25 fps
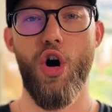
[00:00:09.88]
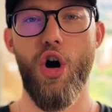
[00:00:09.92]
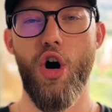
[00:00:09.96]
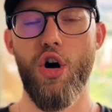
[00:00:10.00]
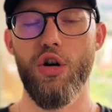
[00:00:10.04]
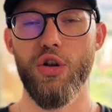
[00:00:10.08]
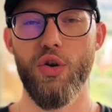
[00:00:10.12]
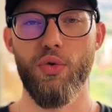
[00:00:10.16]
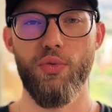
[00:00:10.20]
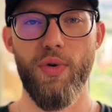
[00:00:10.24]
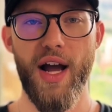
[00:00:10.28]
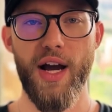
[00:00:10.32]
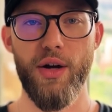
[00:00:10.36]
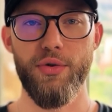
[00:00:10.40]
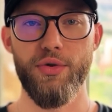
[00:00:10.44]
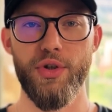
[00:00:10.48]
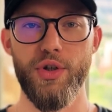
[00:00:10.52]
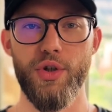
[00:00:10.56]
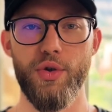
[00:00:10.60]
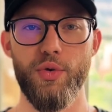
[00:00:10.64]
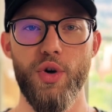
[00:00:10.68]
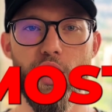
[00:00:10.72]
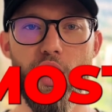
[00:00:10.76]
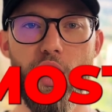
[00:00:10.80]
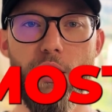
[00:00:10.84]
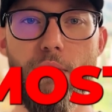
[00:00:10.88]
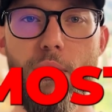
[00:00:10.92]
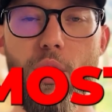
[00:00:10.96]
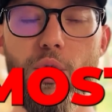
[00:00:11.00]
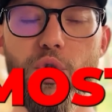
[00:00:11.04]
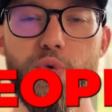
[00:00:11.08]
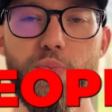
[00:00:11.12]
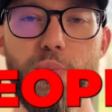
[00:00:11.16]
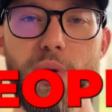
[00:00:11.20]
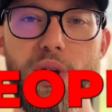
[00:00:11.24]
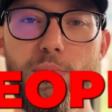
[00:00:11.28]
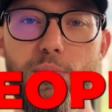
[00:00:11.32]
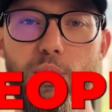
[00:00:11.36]
all around you.
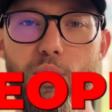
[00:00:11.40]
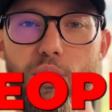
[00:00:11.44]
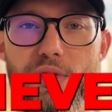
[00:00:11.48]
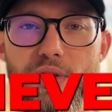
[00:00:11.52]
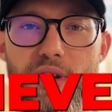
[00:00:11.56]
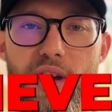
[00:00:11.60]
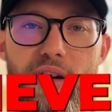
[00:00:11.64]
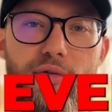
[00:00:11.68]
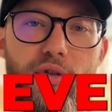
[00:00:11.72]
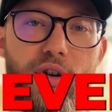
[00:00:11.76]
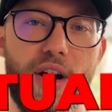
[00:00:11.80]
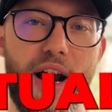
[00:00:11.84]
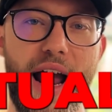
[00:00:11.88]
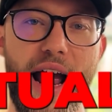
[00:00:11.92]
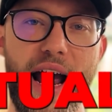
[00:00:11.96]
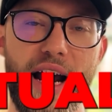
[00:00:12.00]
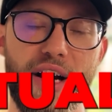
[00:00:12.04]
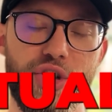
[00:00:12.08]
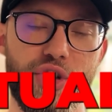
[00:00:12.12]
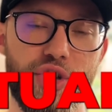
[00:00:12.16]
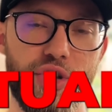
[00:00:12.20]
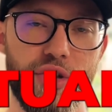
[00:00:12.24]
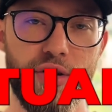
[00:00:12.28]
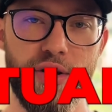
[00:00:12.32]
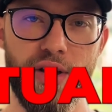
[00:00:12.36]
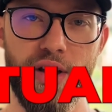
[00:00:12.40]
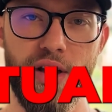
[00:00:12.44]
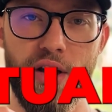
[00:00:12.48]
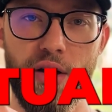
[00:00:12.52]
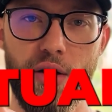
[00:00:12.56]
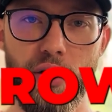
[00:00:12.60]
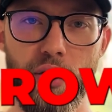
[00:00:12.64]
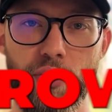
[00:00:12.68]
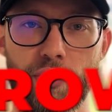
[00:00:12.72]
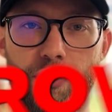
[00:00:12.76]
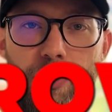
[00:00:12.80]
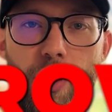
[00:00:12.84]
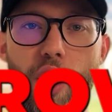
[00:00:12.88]
Most people never actually
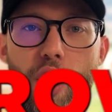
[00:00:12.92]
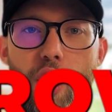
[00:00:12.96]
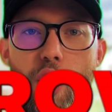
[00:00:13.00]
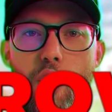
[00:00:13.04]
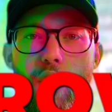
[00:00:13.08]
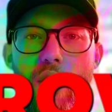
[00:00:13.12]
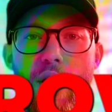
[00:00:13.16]
grow,